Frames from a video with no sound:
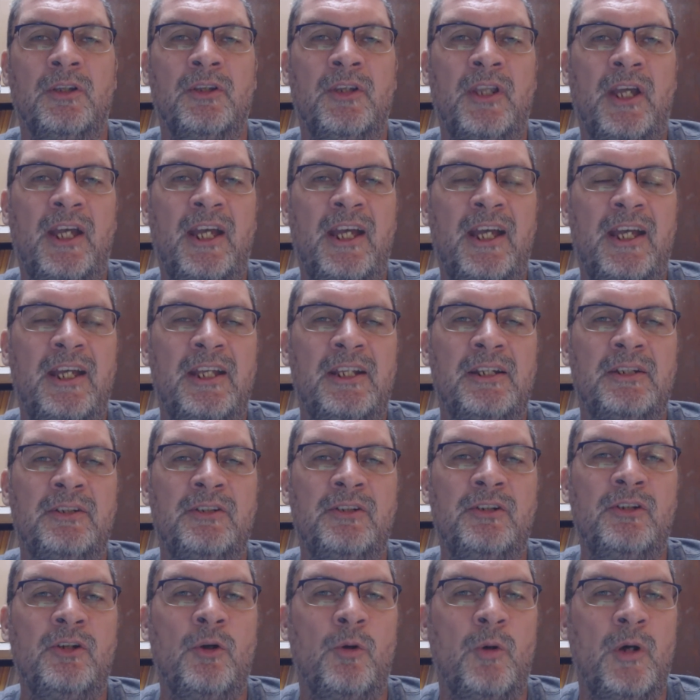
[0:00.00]
that
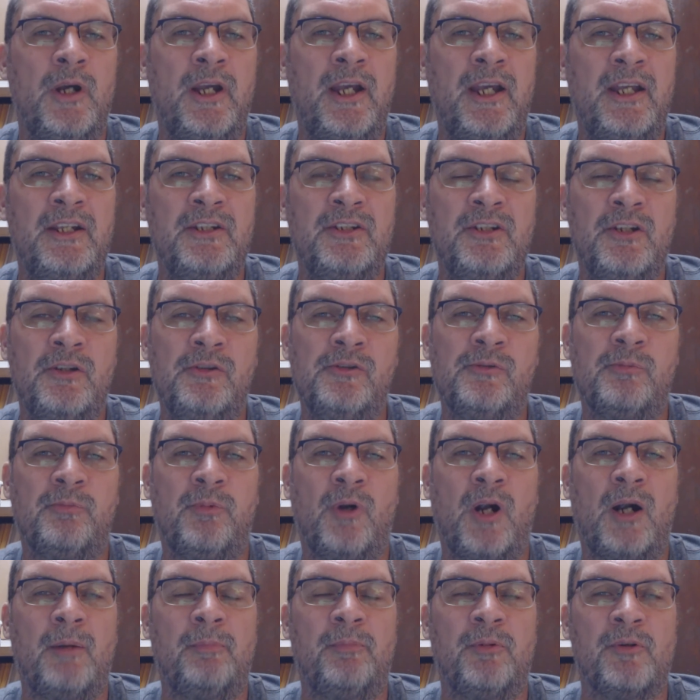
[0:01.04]
you go ahead and use
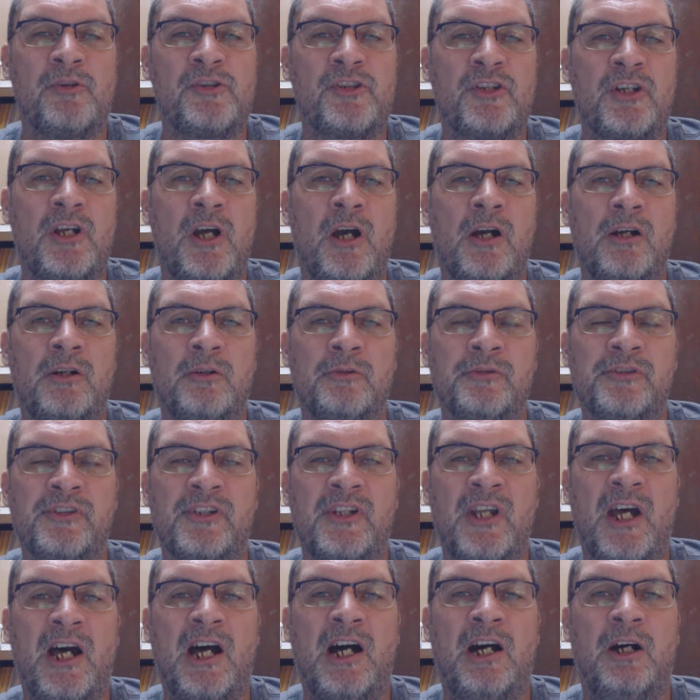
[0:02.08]
proper Chicago
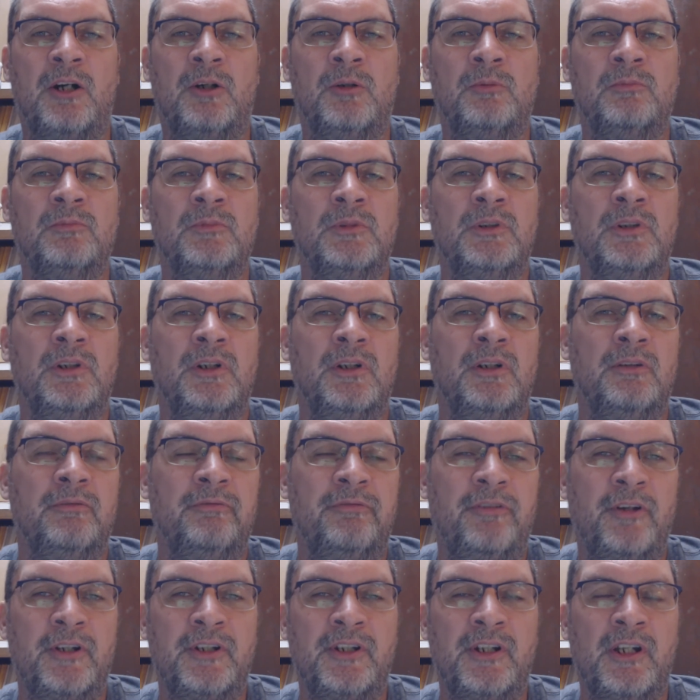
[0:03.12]
style
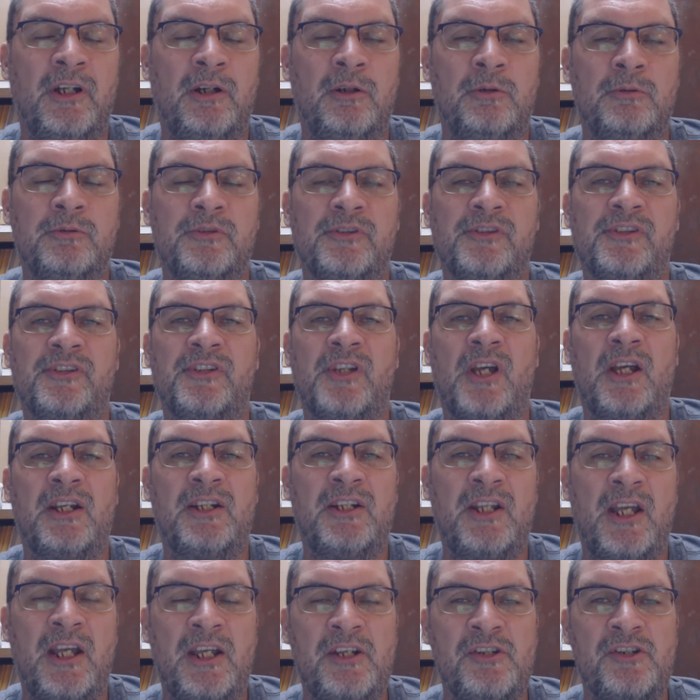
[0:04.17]
footnotes,
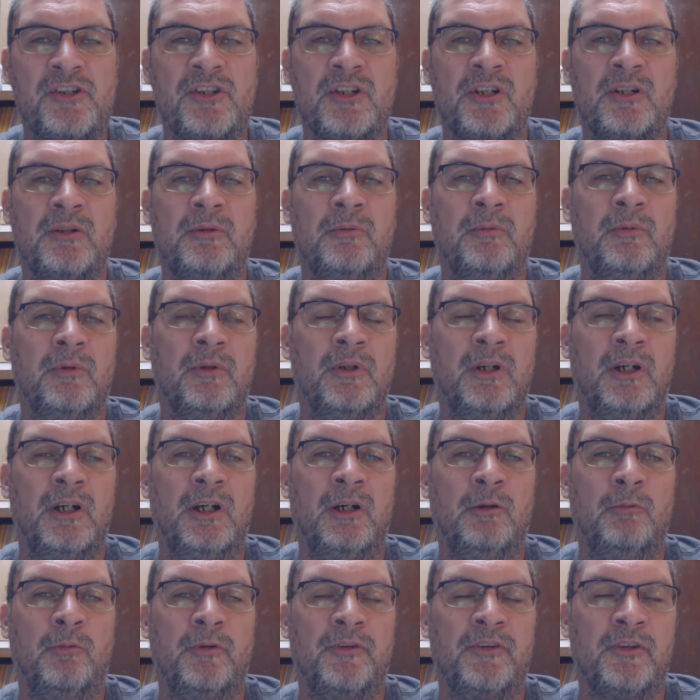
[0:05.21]
citation
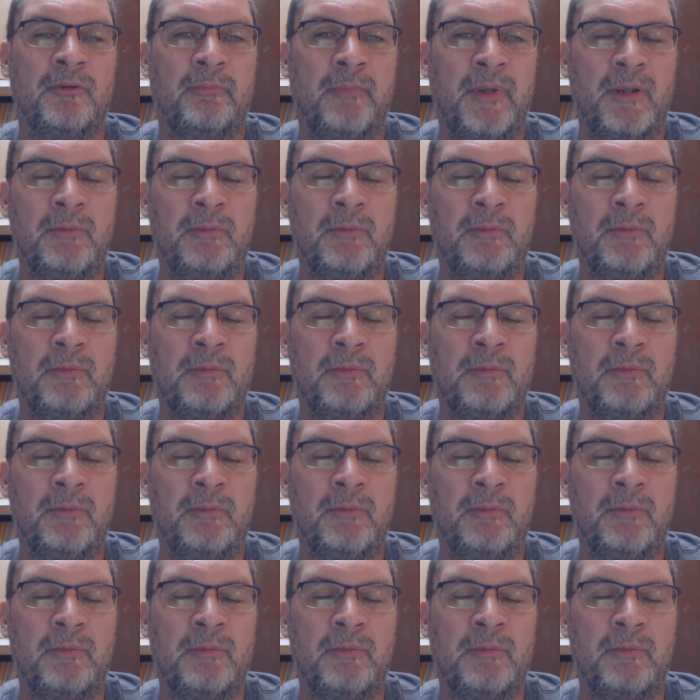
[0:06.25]
with your